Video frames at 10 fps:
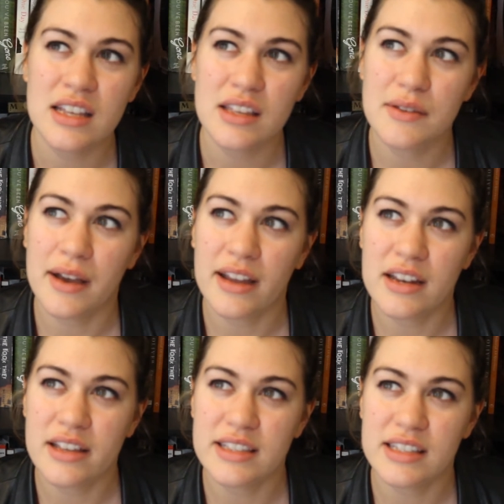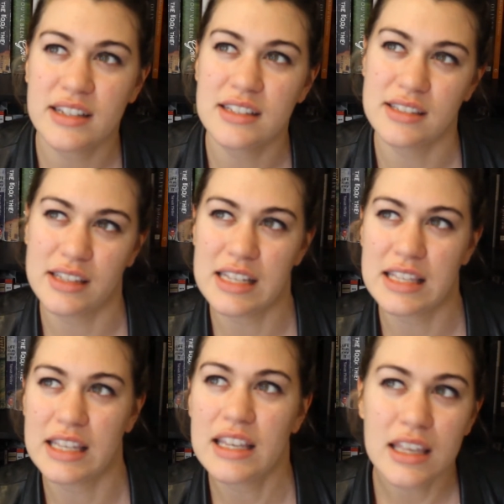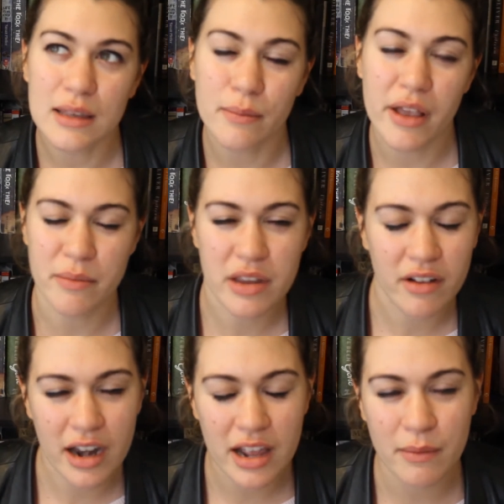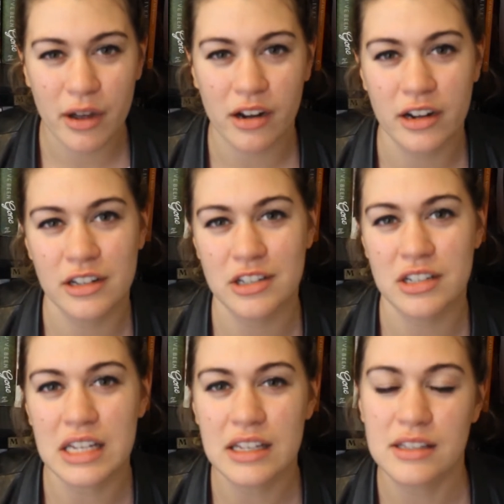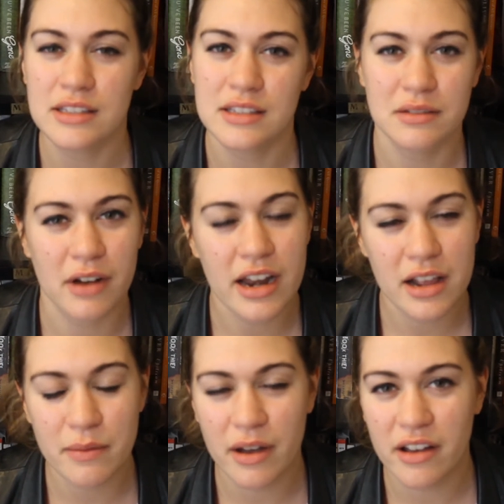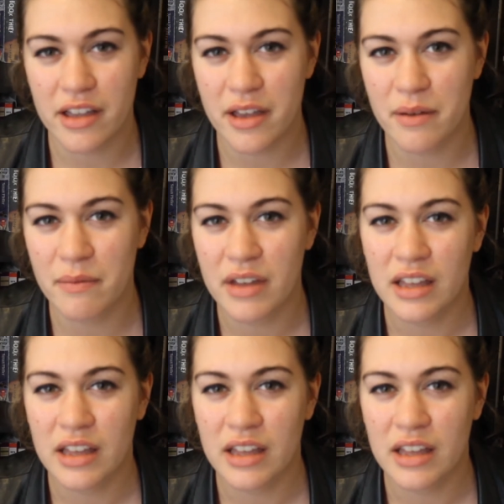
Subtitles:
it's because he might be writing about her, she's writing about him.